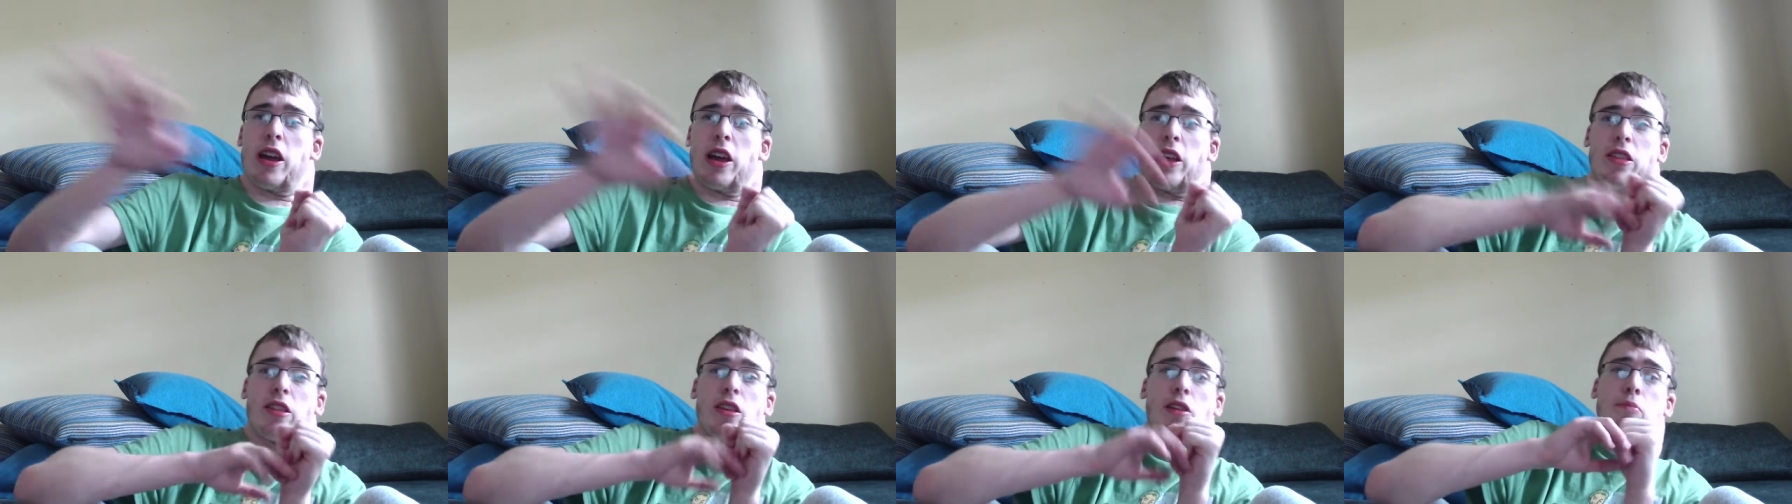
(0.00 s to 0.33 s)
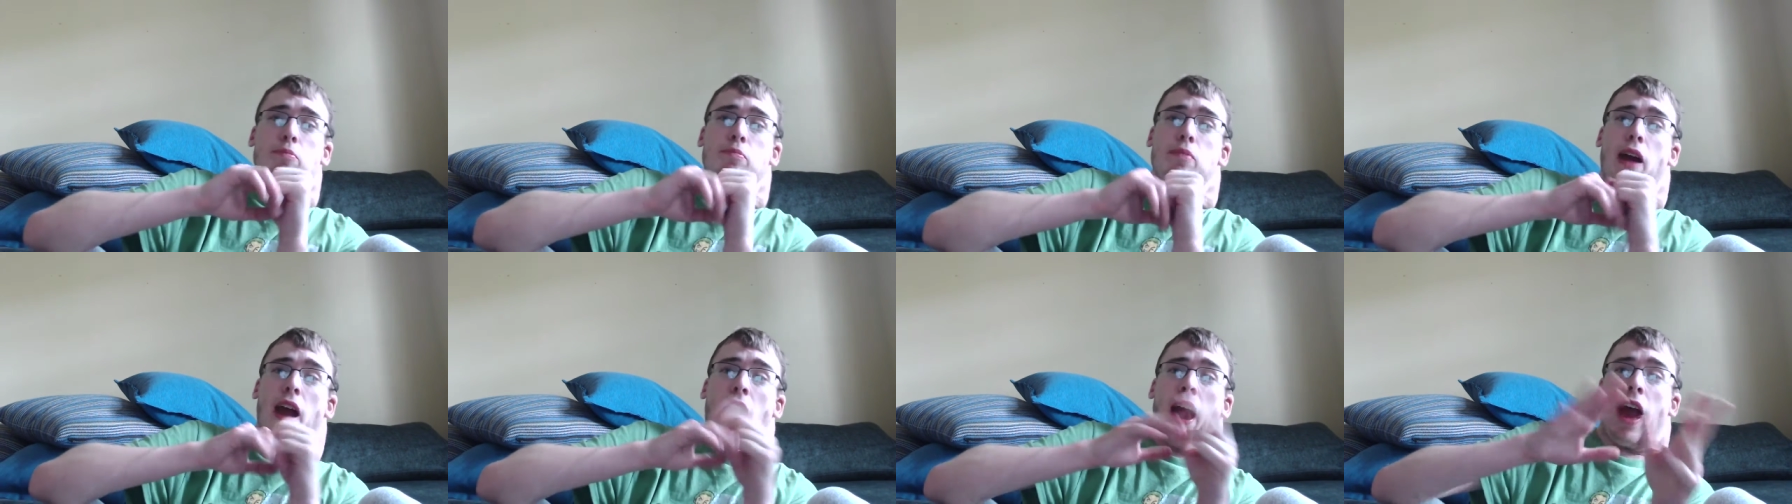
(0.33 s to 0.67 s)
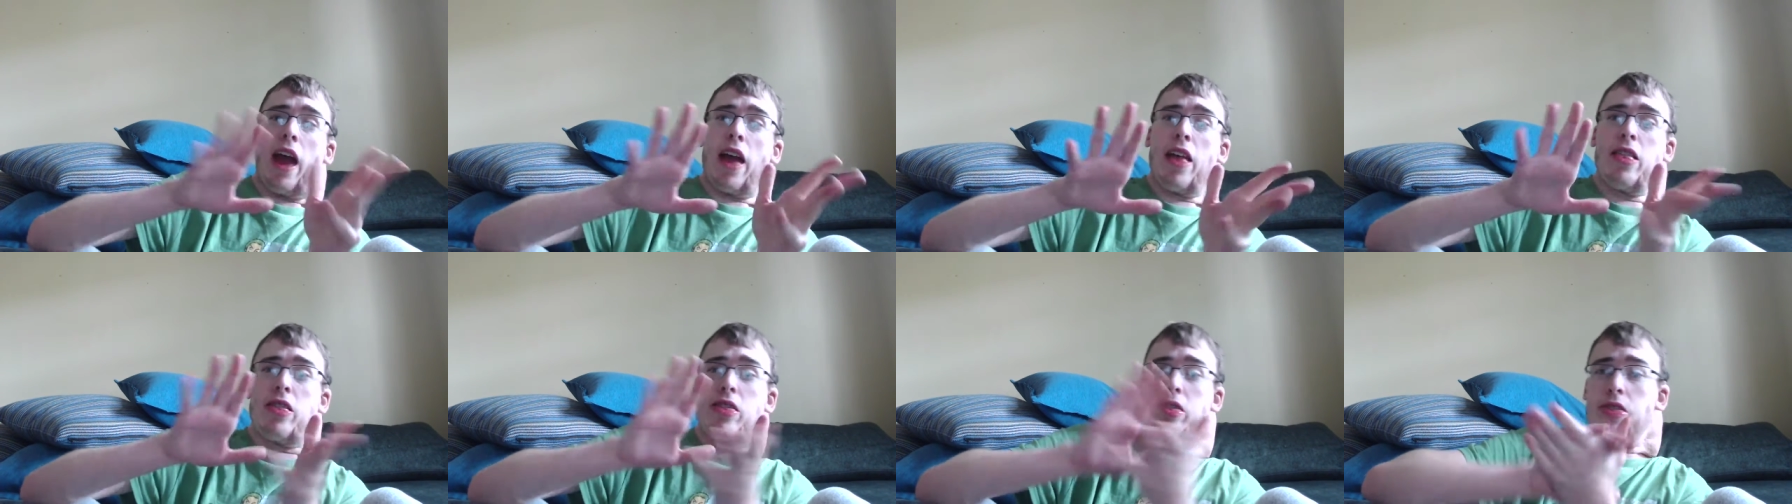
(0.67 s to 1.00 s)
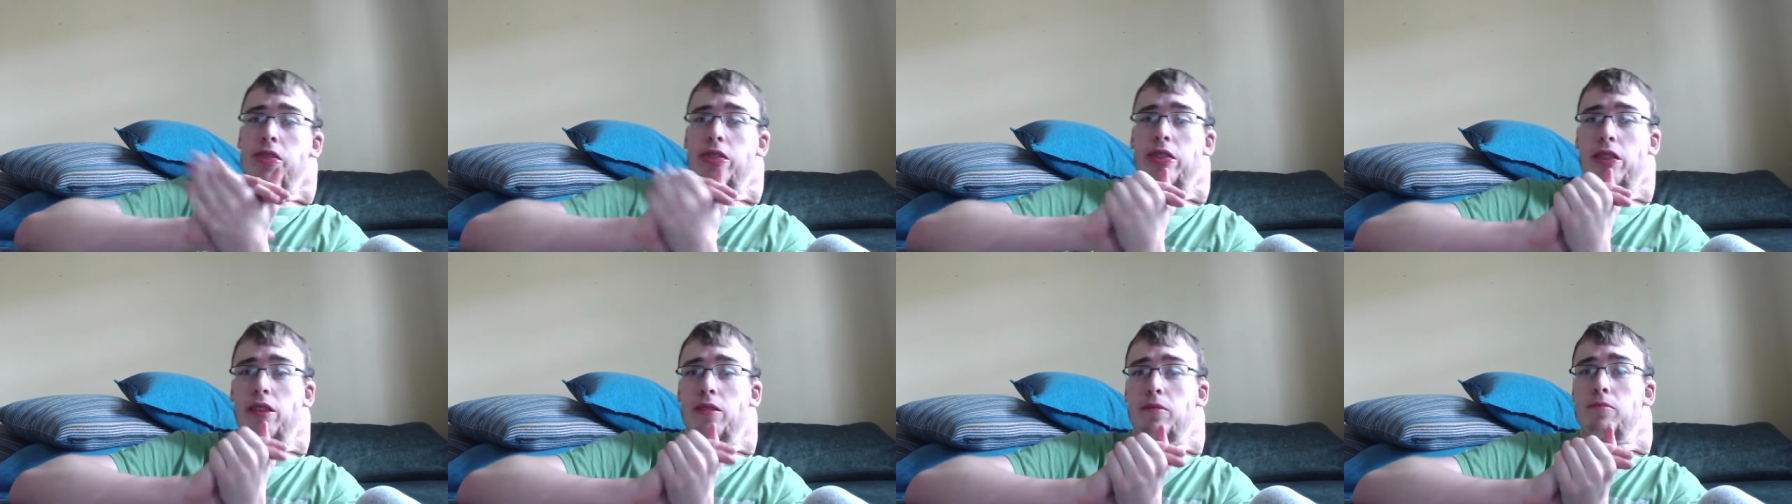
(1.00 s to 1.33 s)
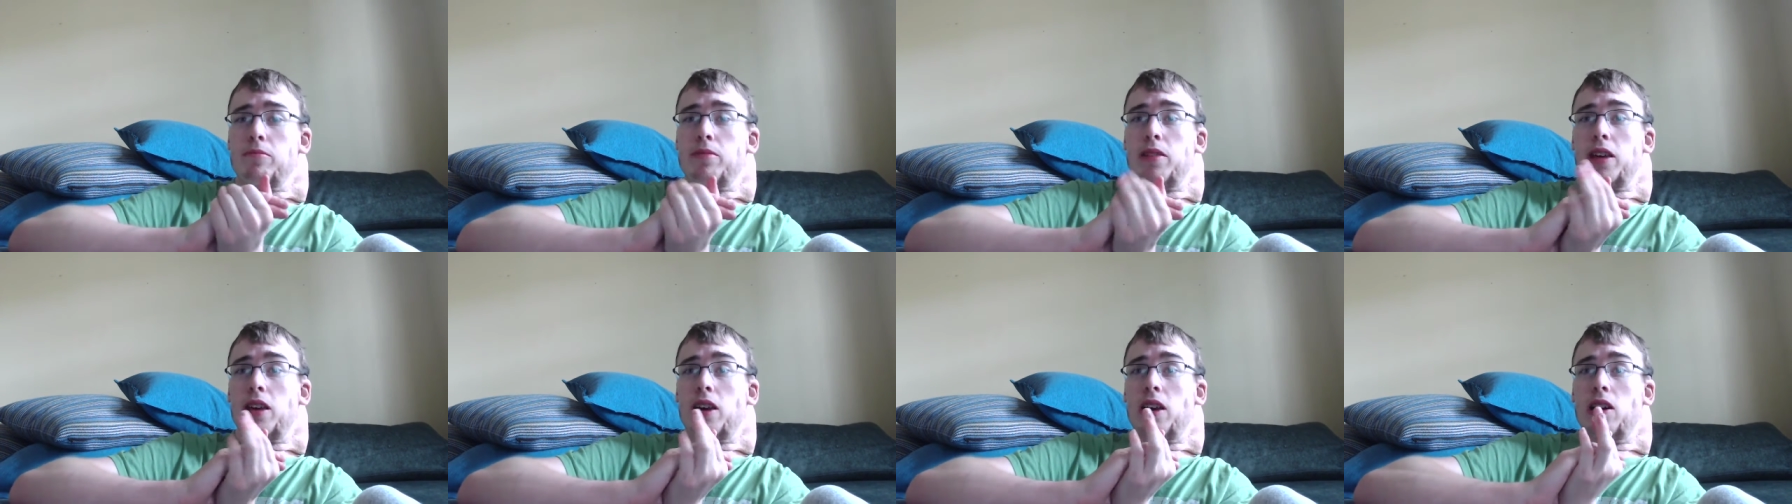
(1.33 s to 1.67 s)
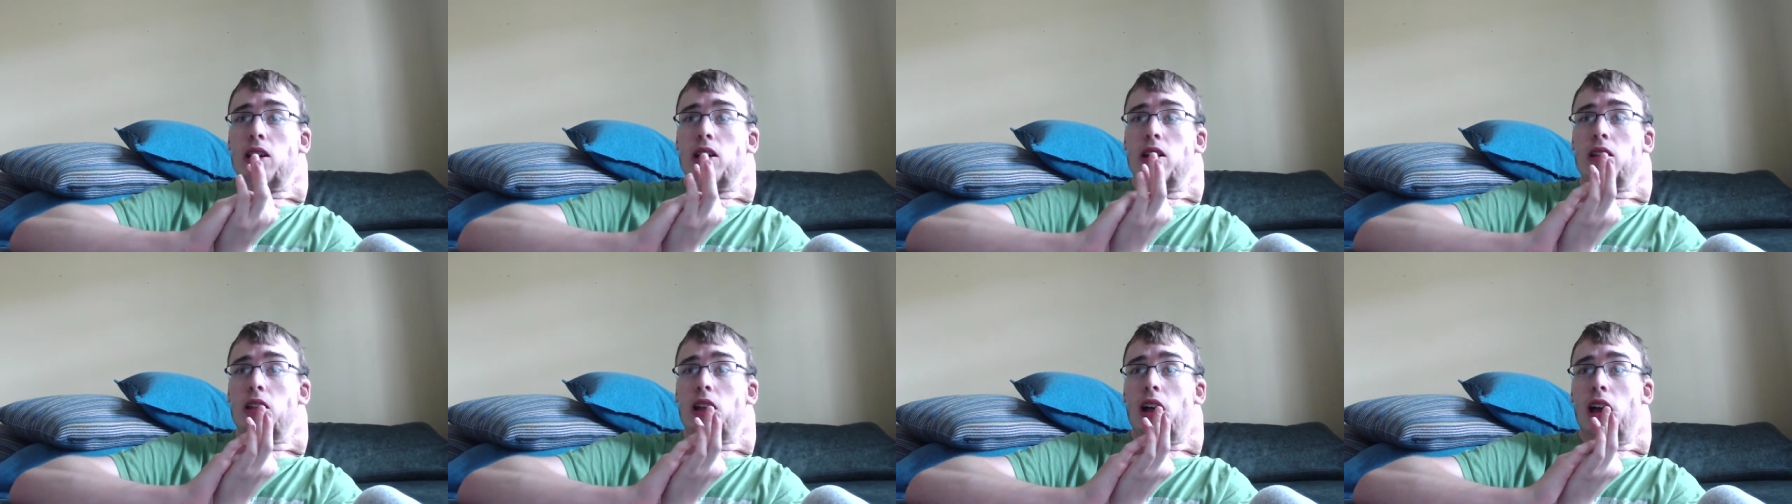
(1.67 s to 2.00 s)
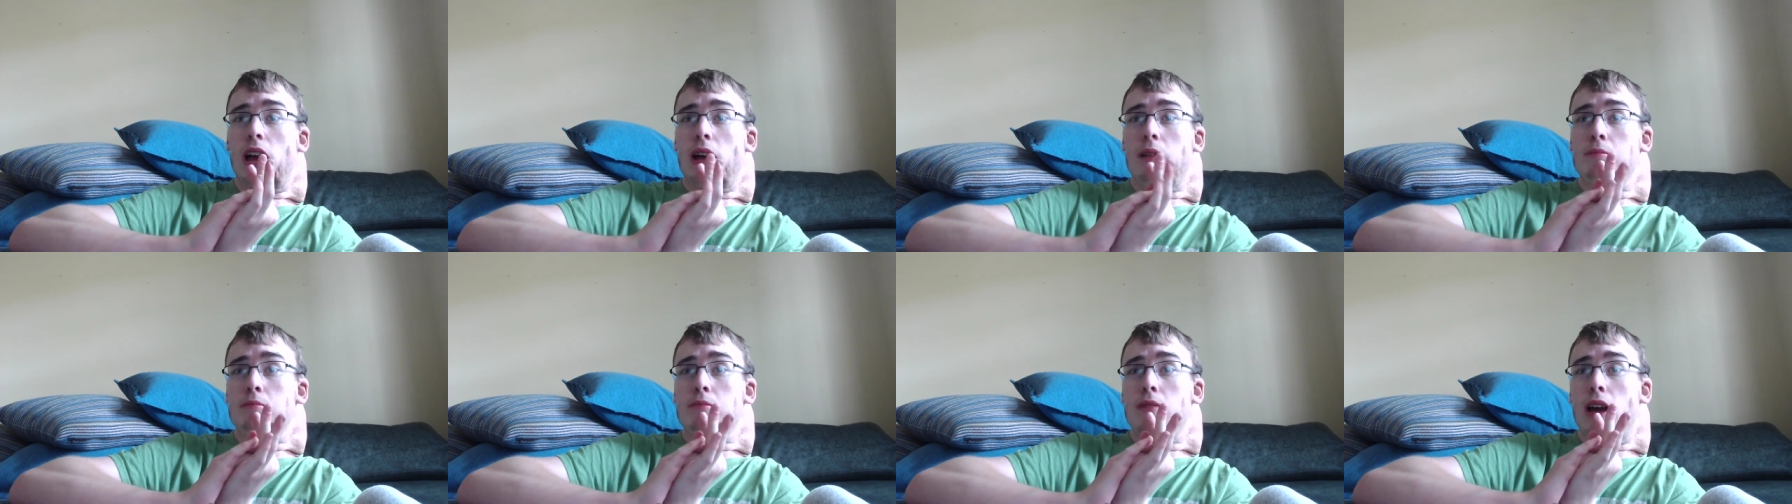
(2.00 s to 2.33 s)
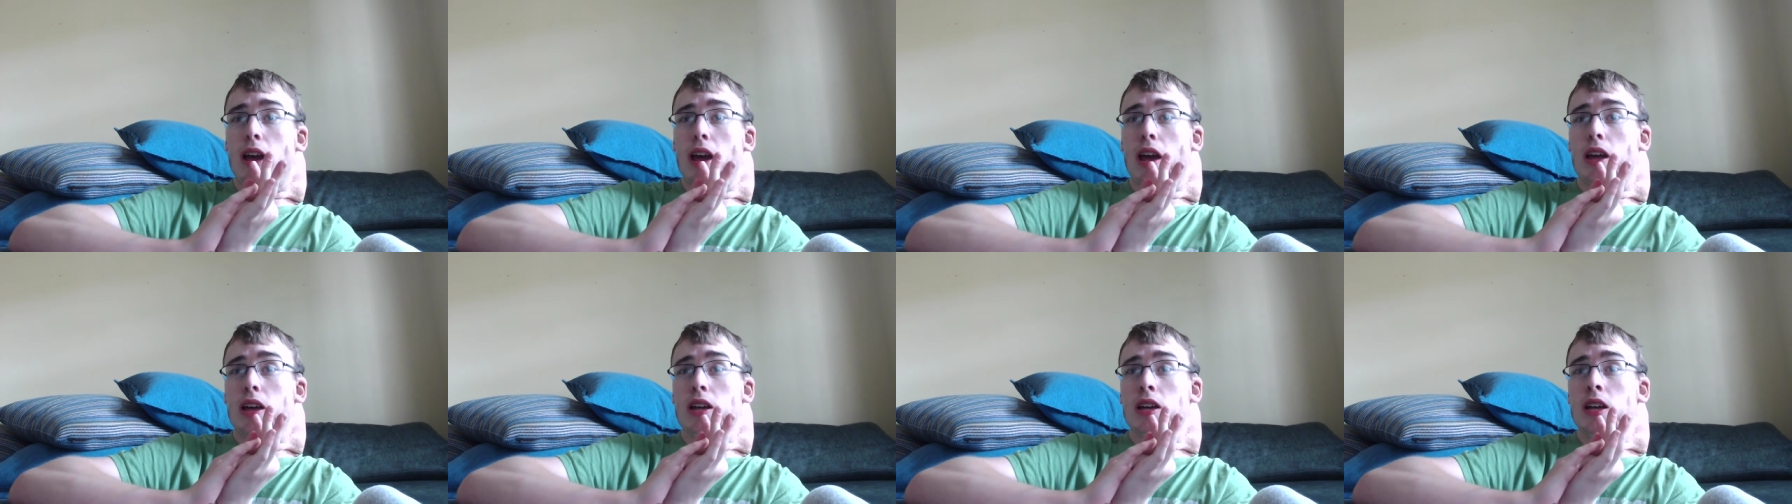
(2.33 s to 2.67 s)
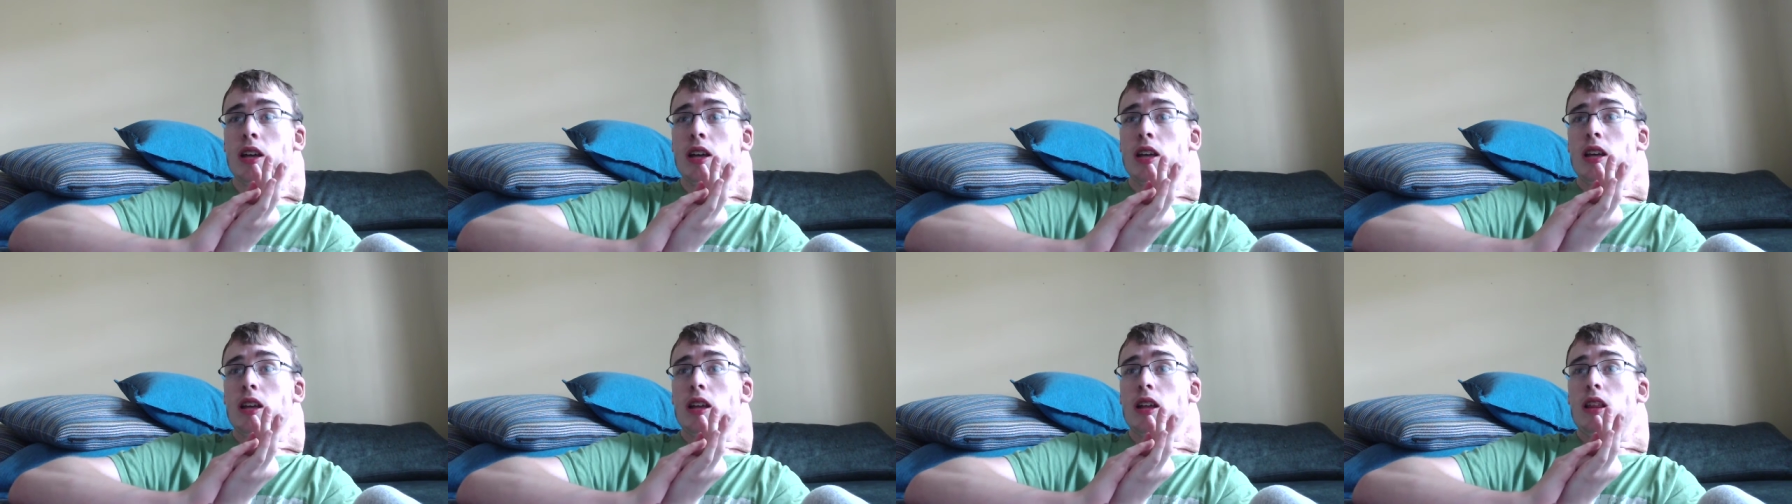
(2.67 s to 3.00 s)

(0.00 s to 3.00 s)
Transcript: It depends, because I may...